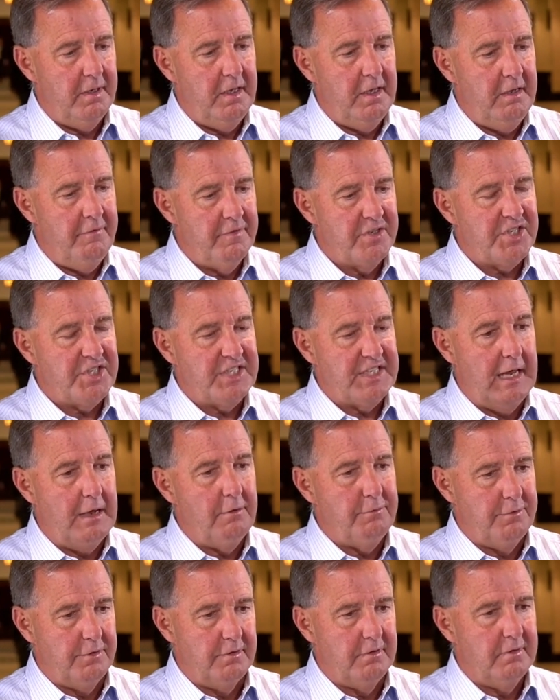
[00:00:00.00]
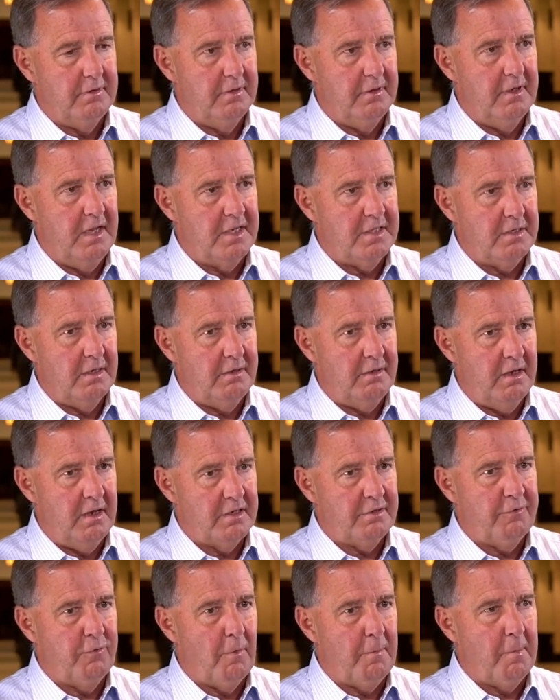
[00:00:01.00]
even sounder as
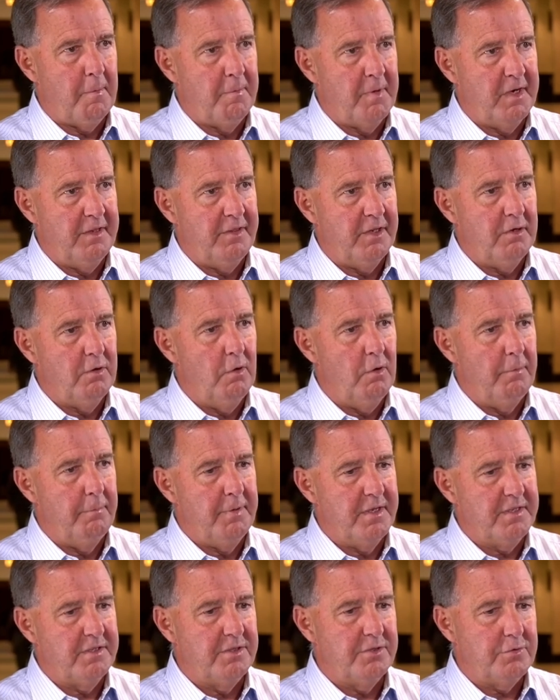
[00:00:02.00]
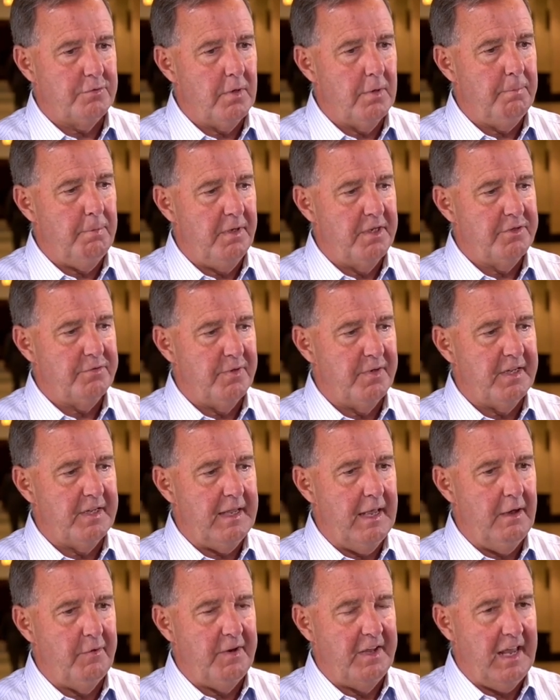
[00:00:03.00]
a form of money than gold, because it's triple entry
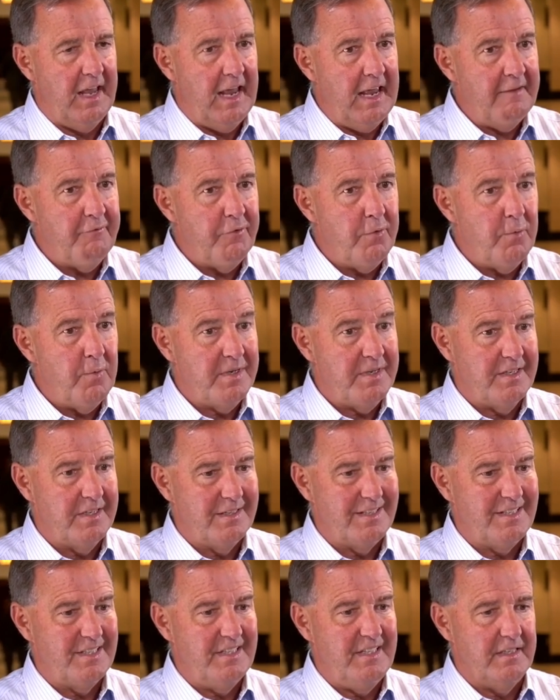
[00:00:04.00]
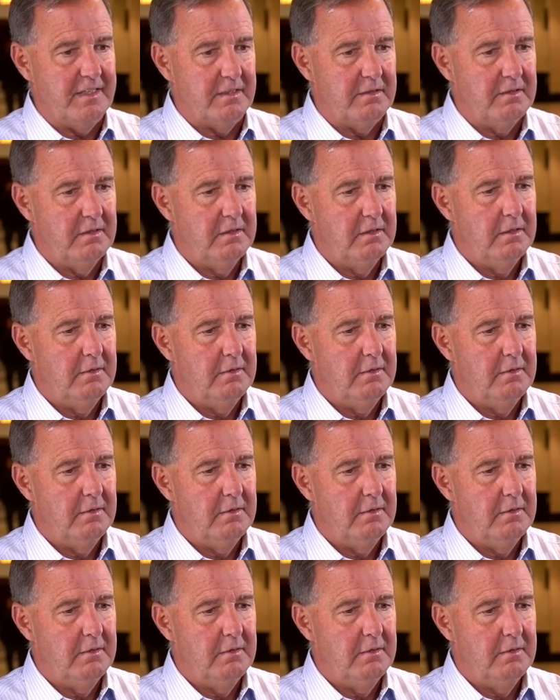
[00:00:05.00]
accounting. Everyone can see it.